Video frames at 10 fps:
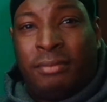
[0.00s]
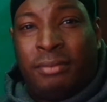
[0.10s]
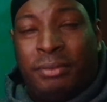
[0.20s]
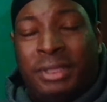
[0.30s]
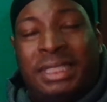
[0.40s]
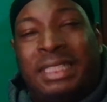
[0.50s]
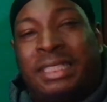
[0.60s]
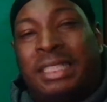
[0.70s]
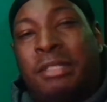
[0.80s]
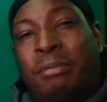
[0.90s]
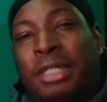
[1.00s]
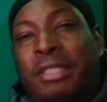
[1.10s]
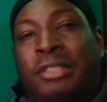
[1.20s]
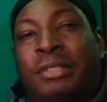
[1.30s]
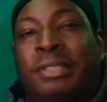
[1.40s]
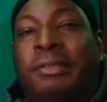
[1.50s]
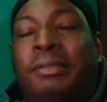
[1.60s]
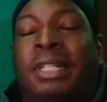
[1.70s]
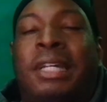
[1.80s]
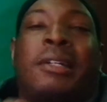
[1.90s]
What does that say about you and your
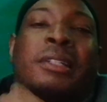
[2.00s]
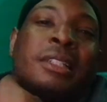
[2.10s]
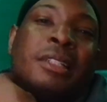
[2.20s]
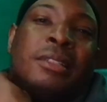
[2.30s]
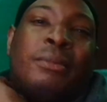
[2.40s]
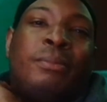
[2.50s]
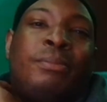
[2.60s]
character, yo?